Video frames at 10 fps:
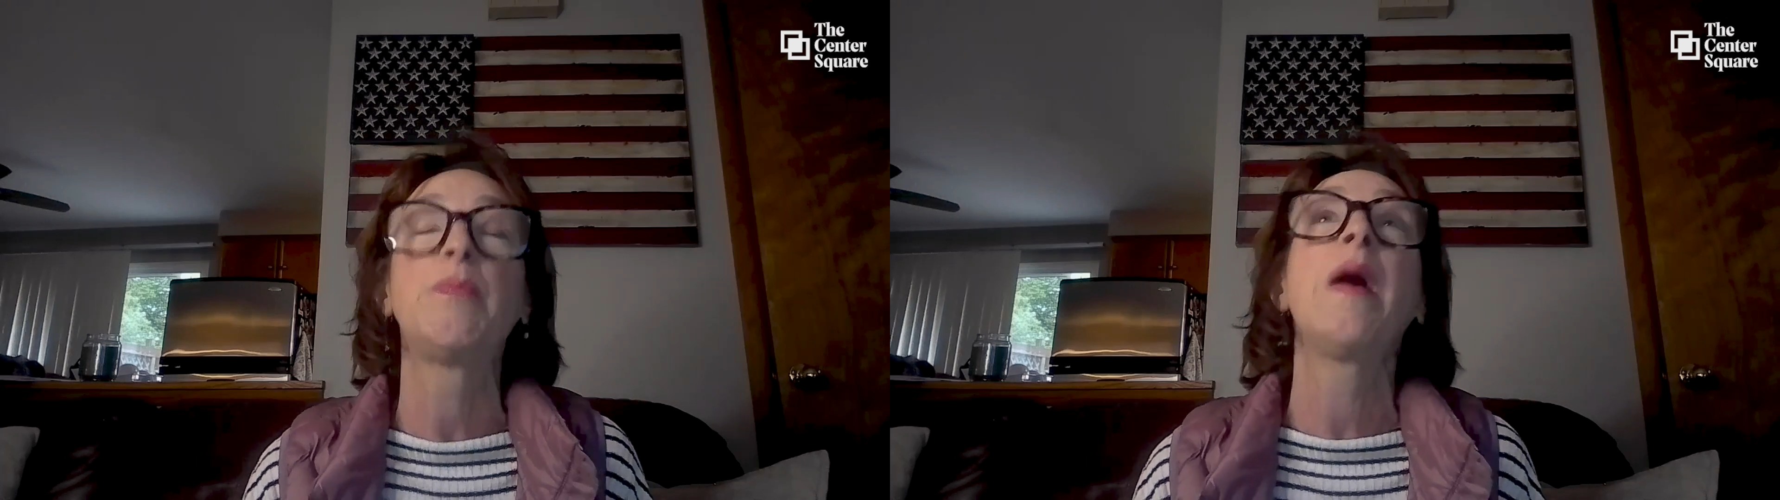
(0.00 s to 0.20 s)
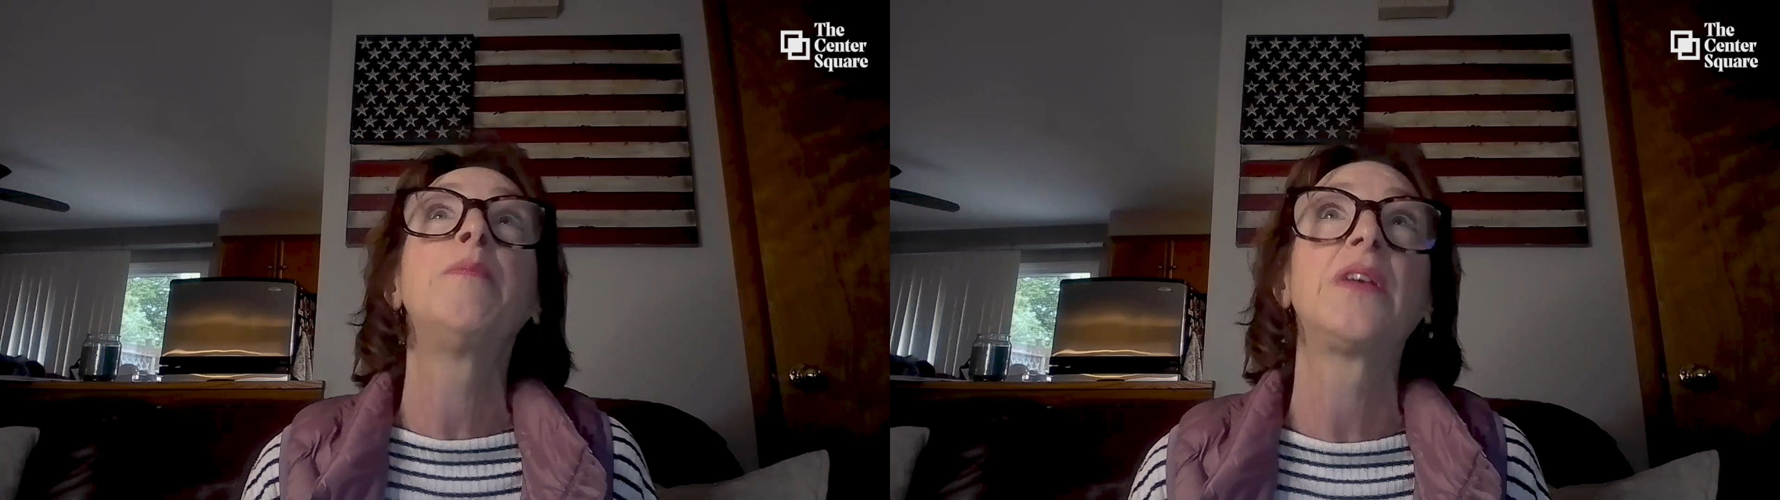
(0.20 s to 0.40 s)

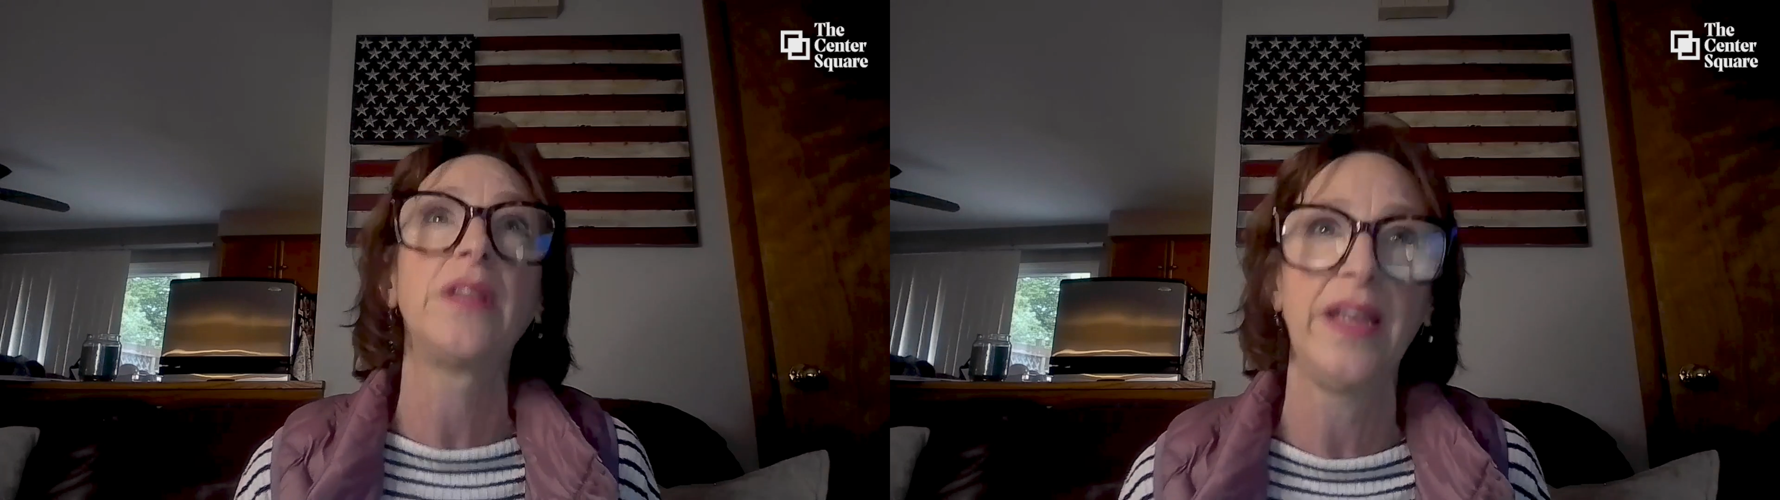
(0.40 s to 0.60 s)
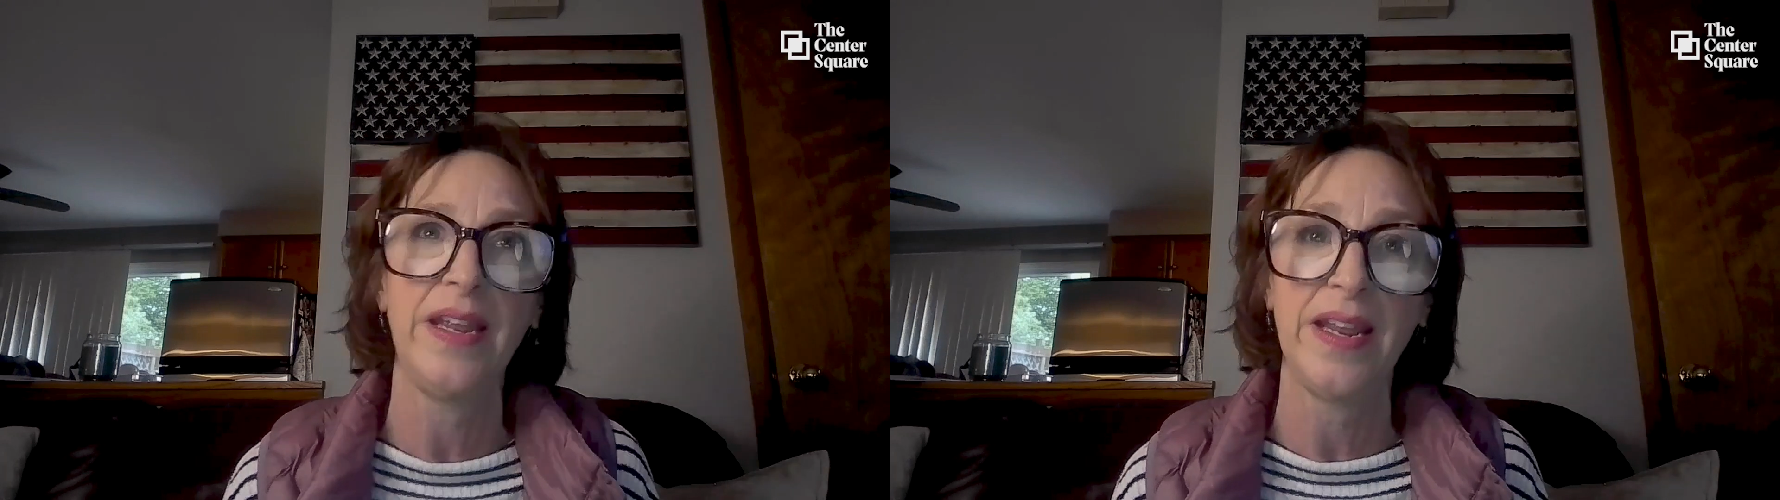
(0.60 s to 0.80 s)

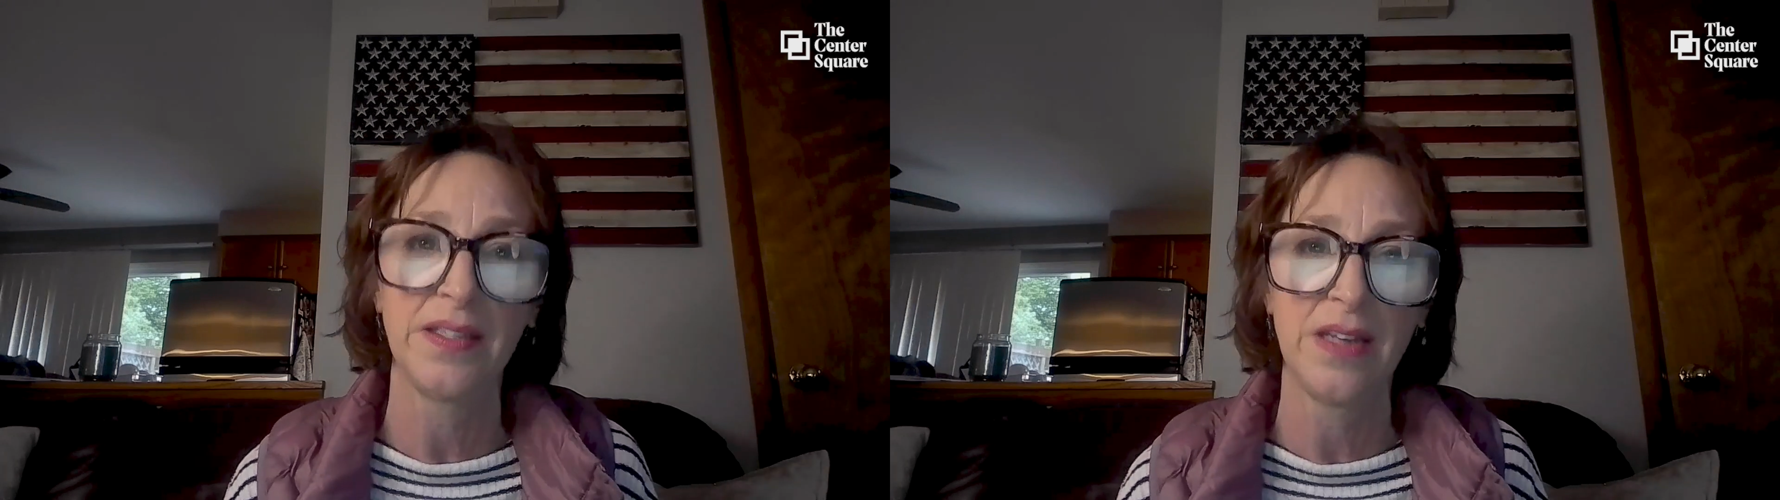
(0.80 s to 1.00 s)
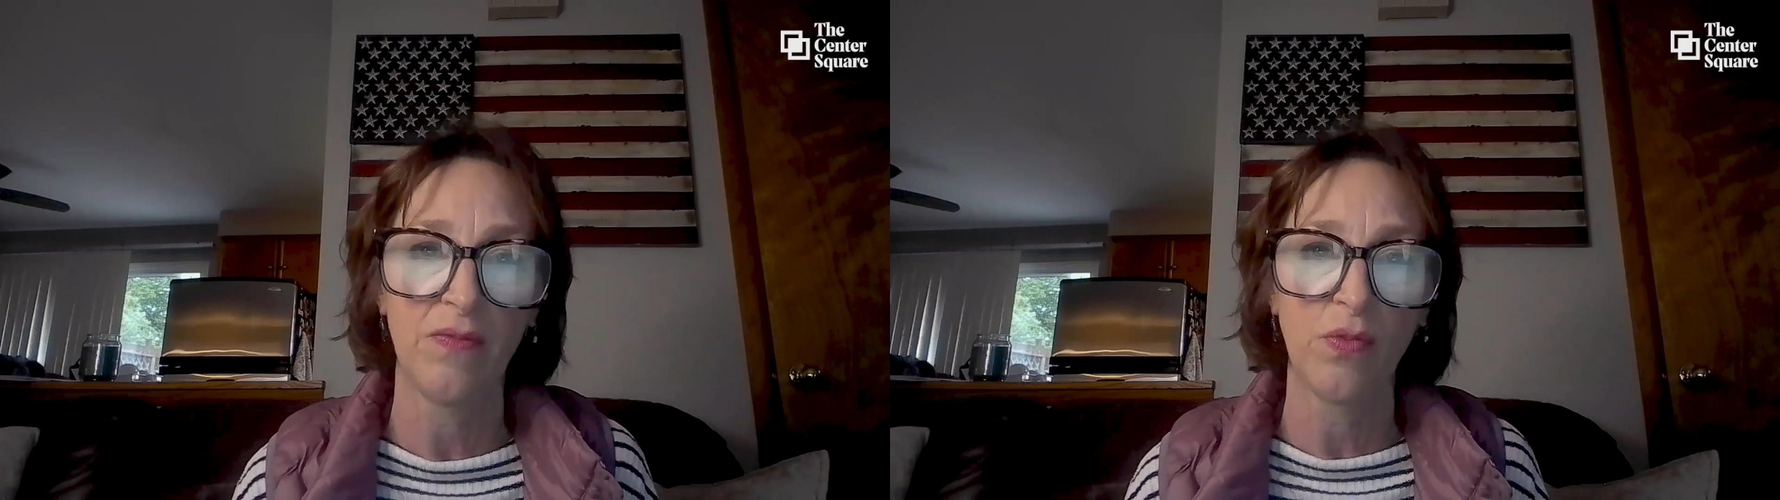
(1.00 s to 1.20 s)
publicly, he
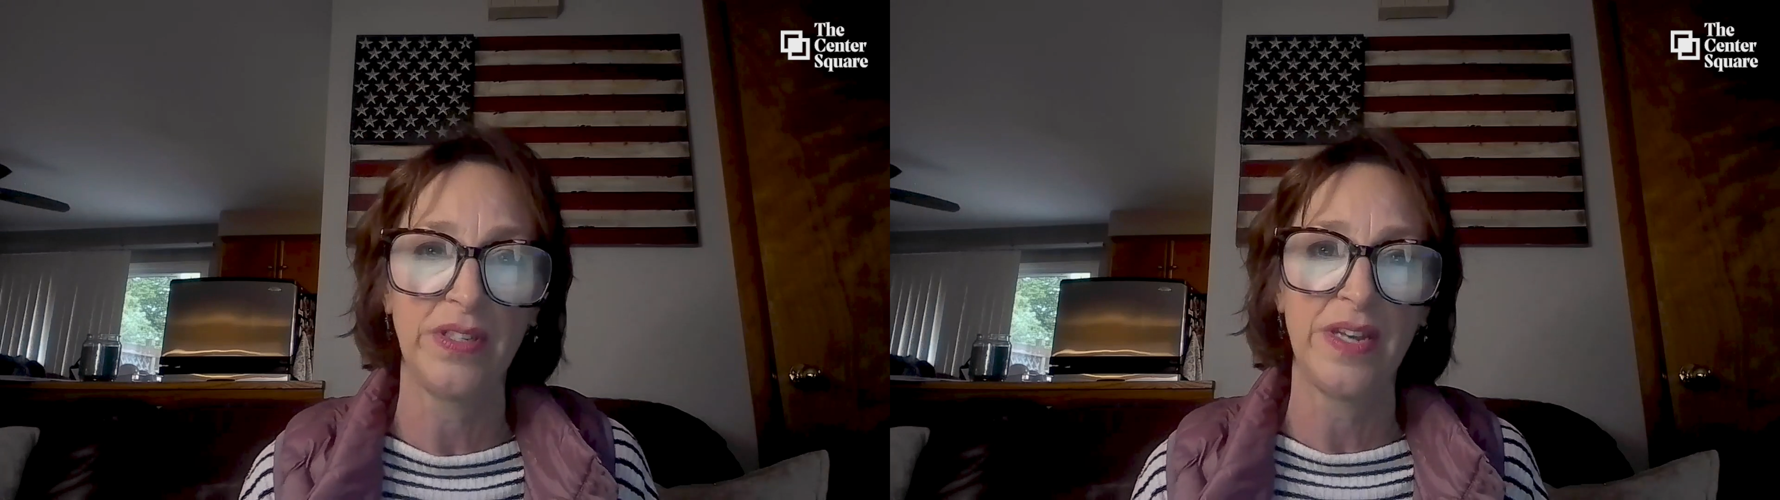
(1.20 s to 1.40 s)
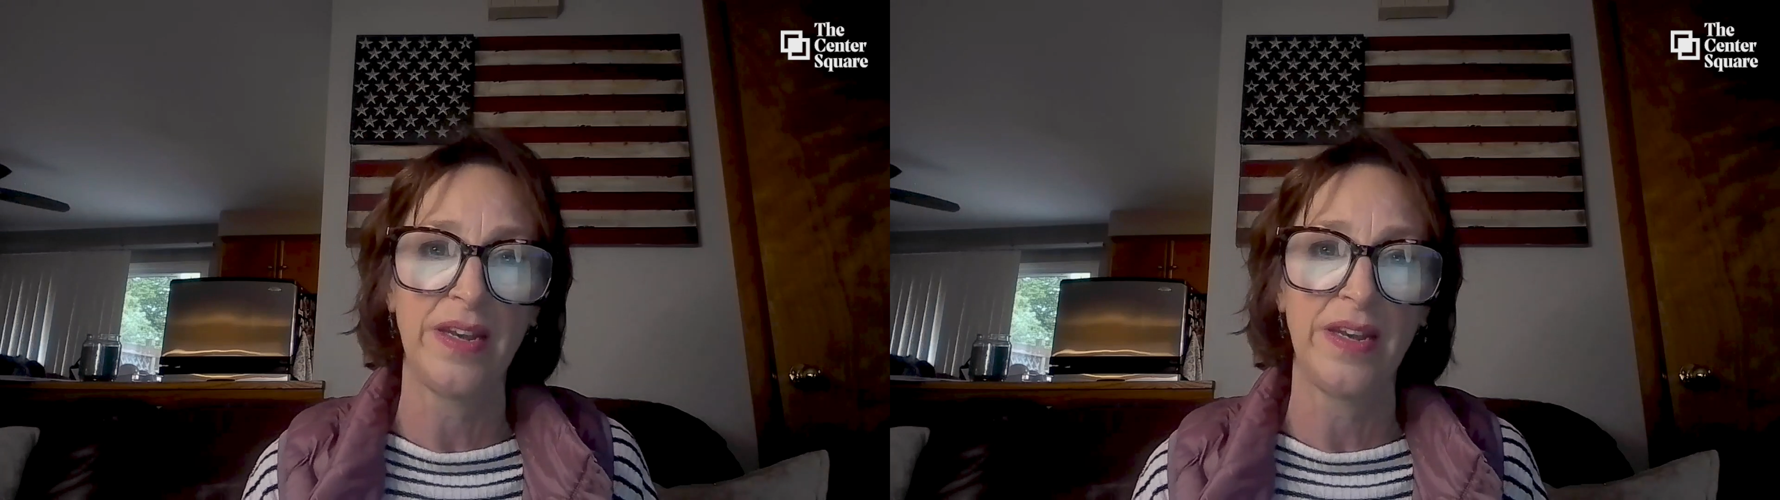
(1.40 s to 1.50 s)
has not voiced